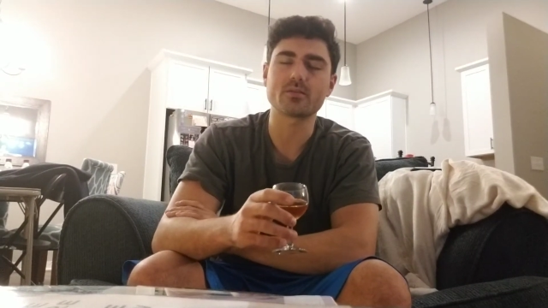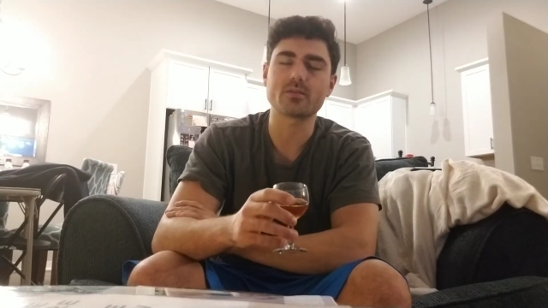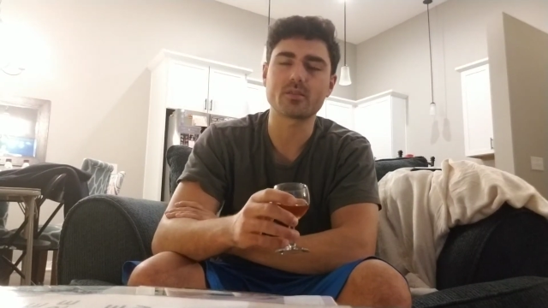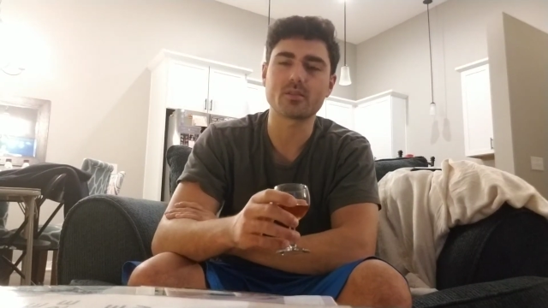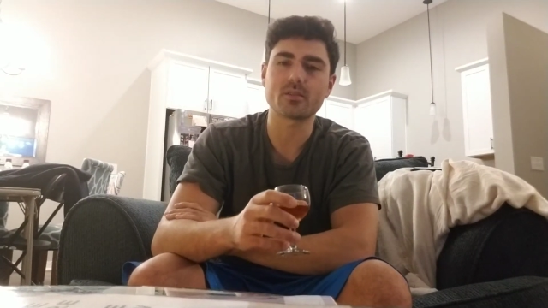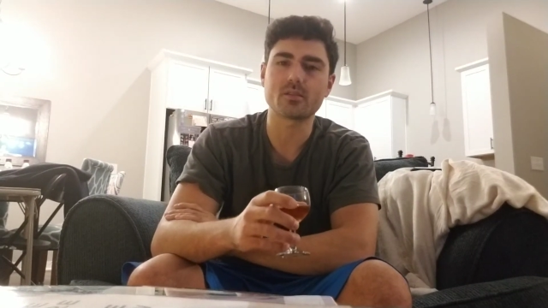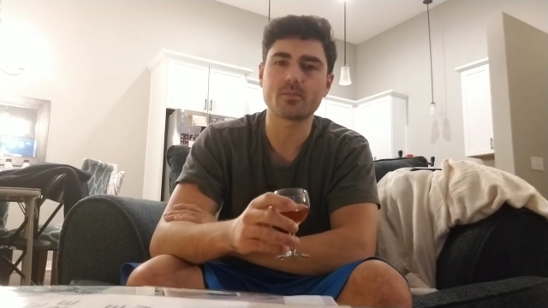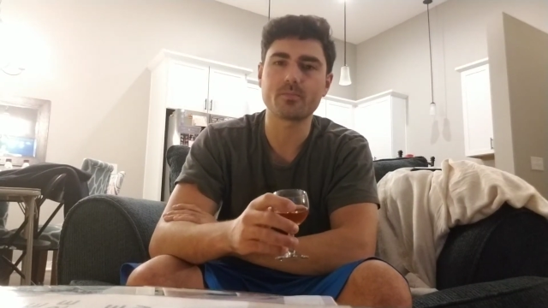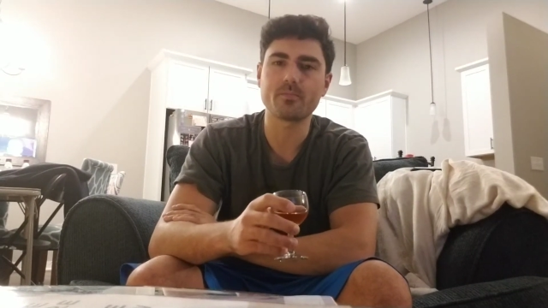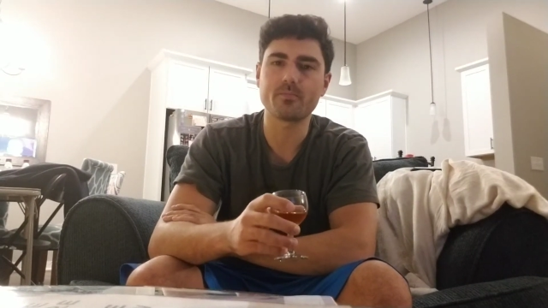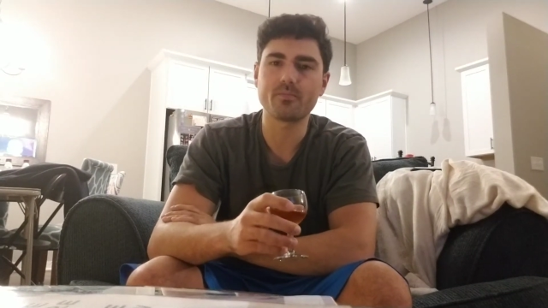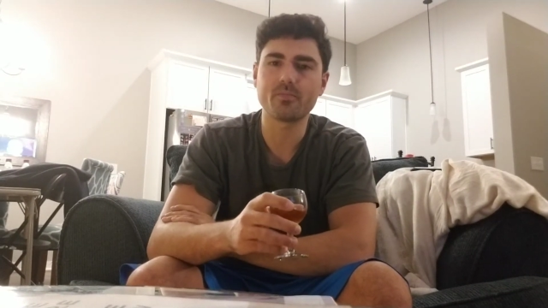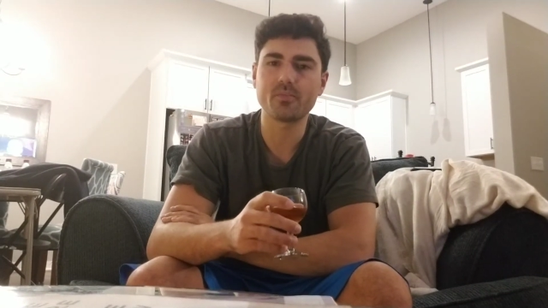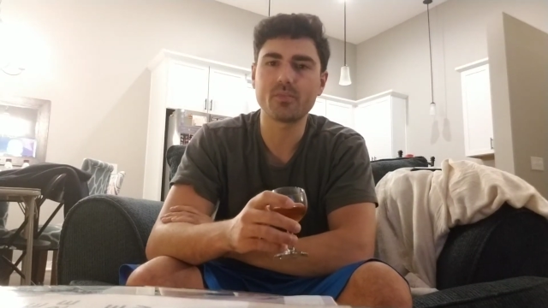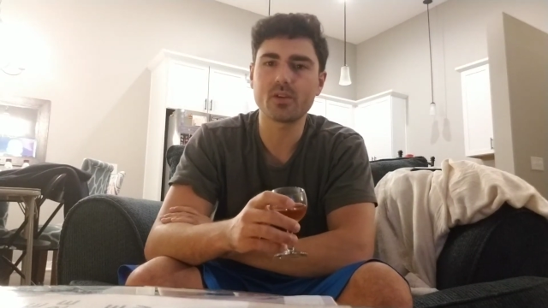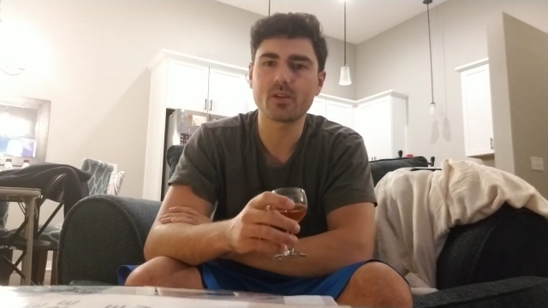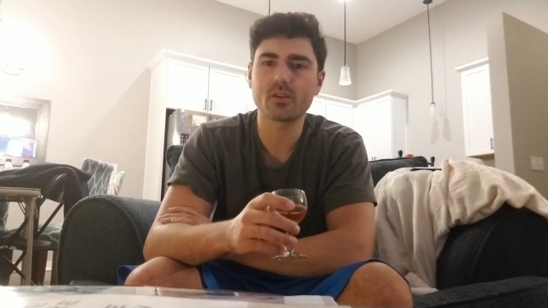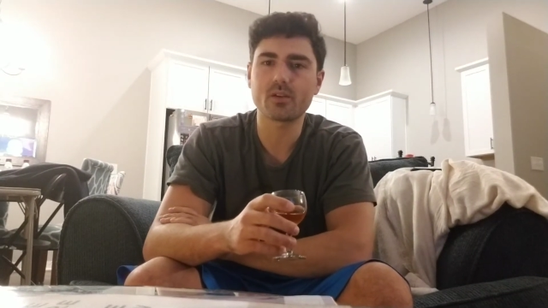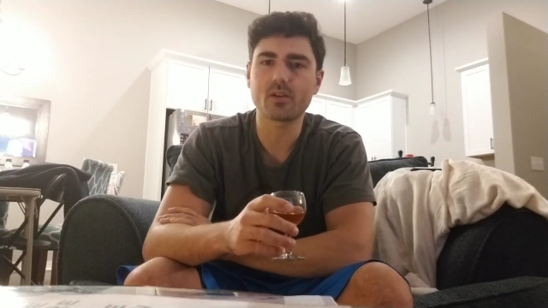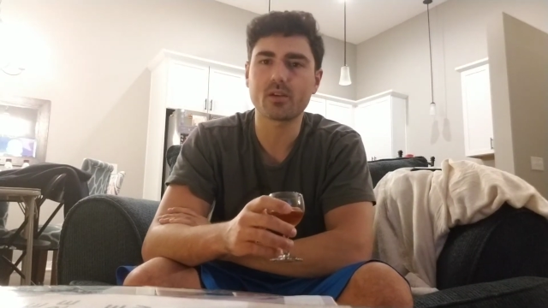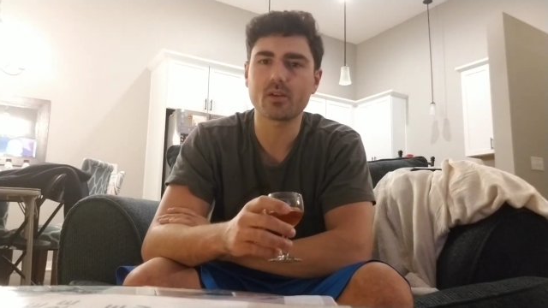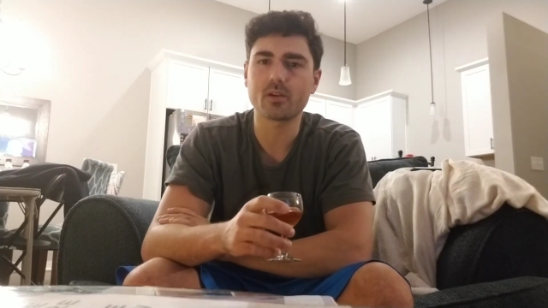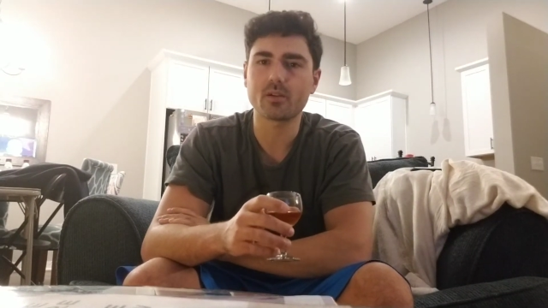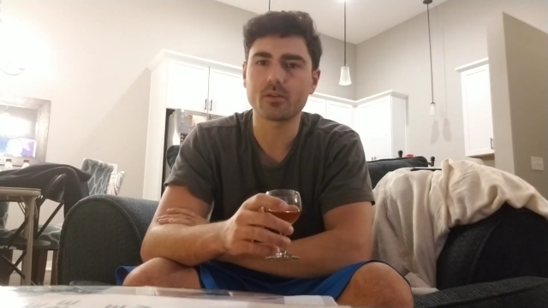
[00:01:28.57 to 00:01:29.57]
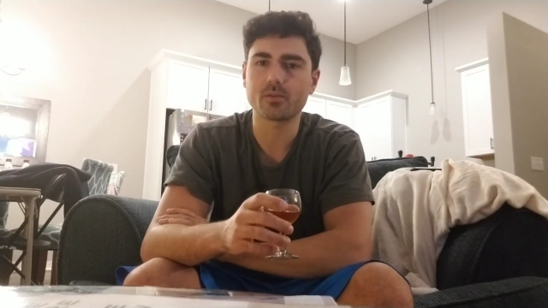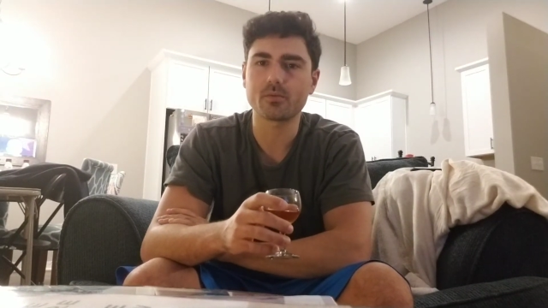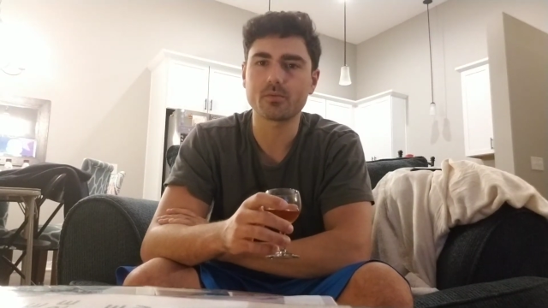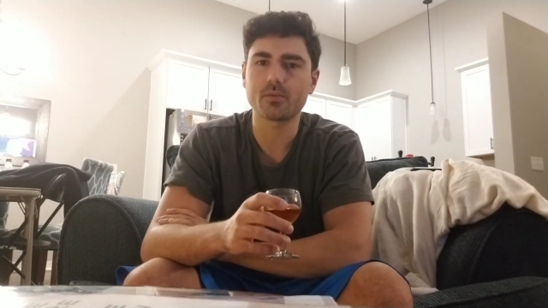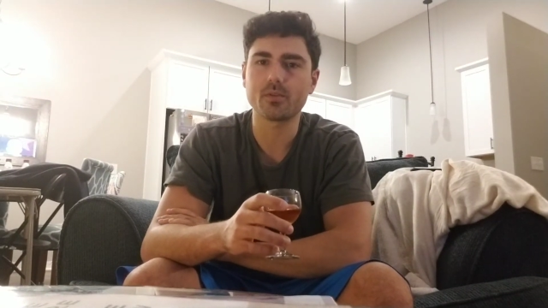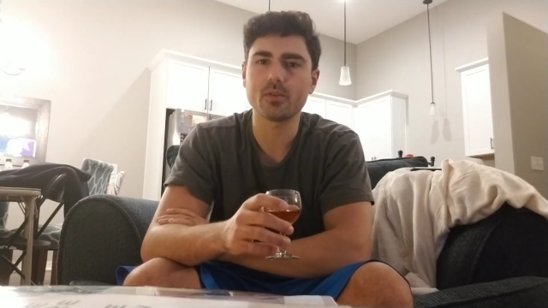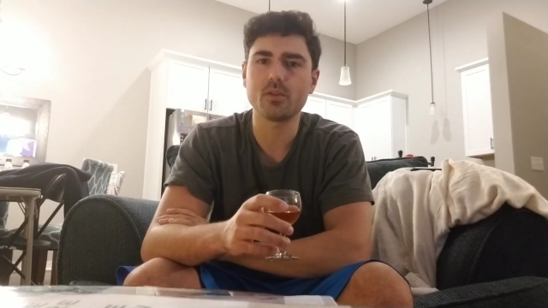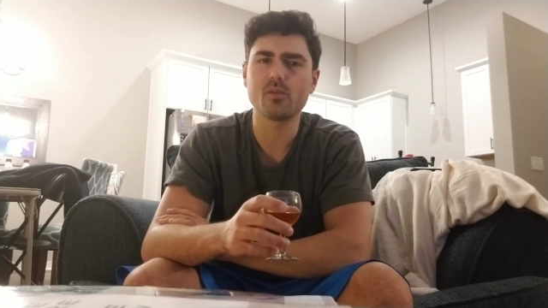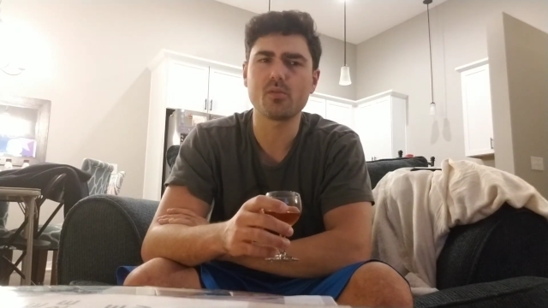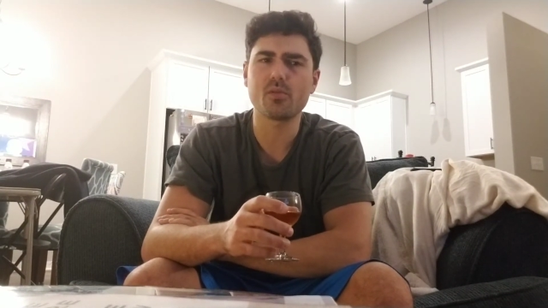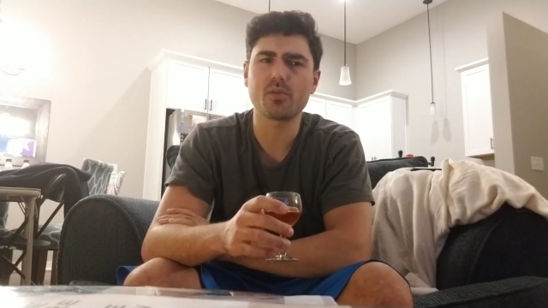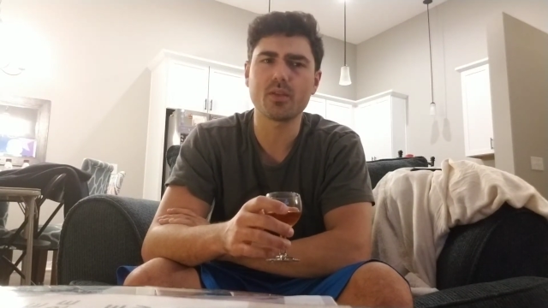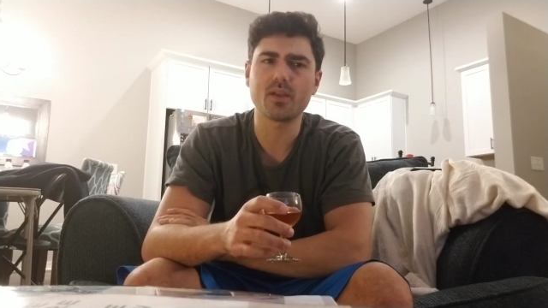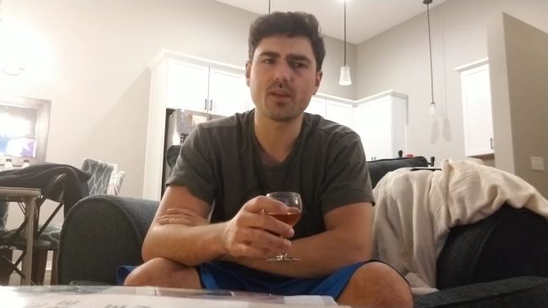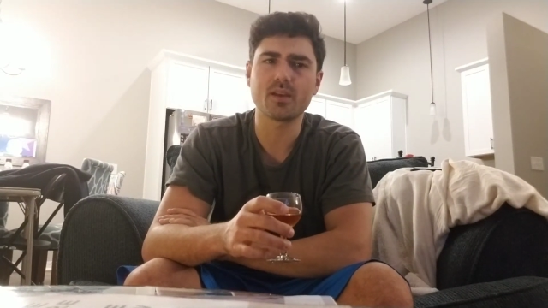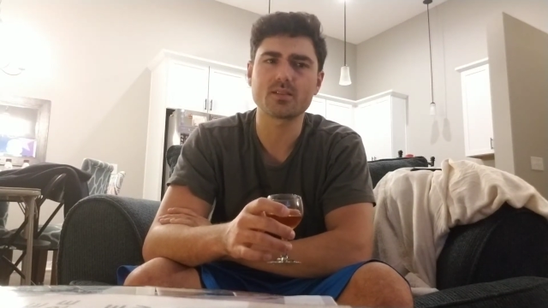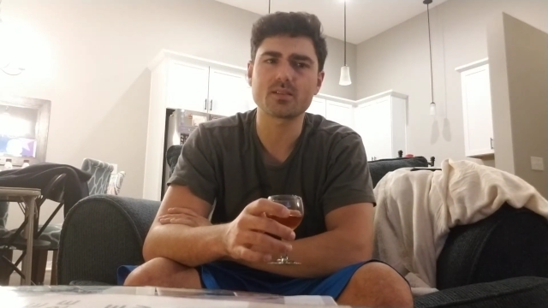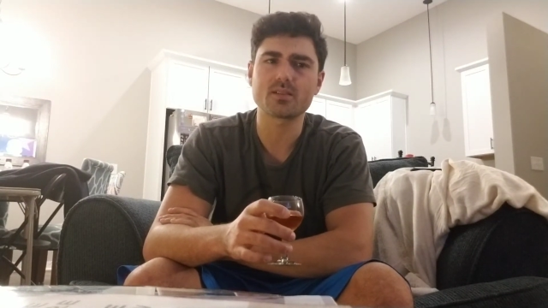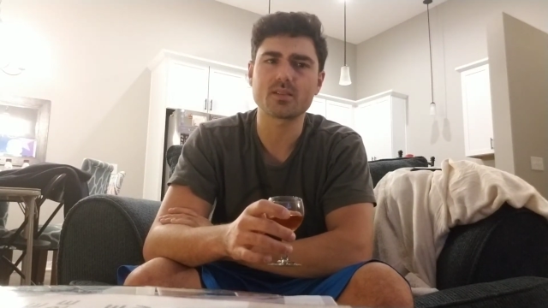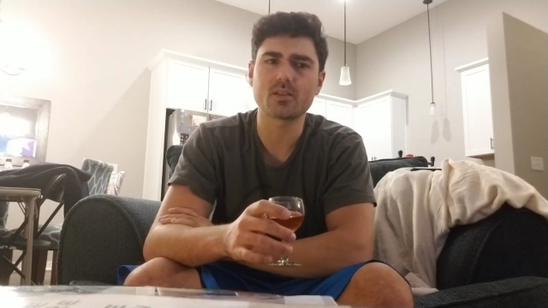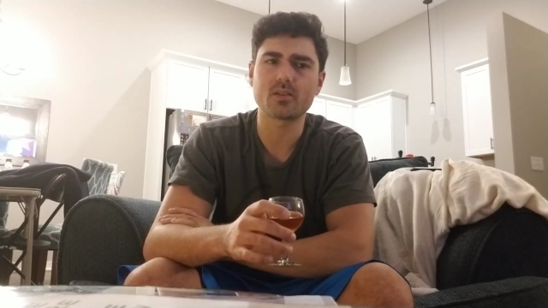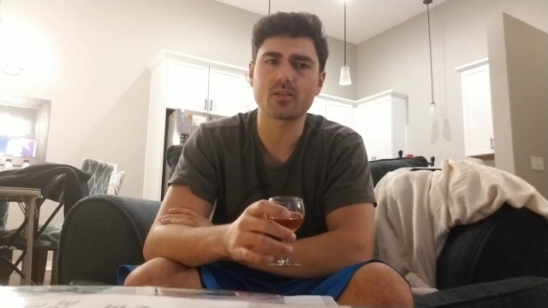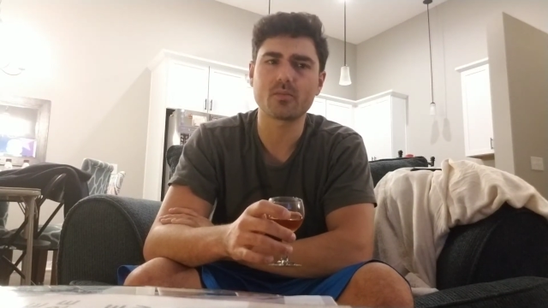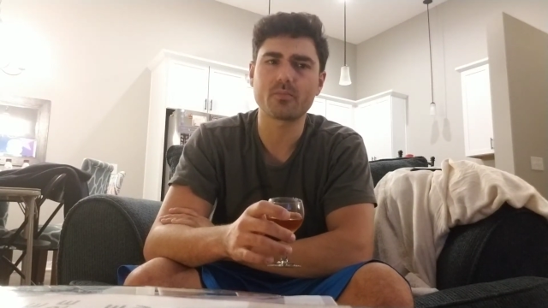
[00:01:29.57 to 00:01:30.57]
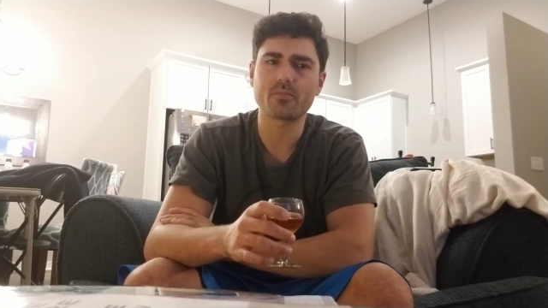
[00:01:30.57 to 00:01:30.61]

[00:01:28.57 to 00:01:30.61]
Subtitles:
there are a few things that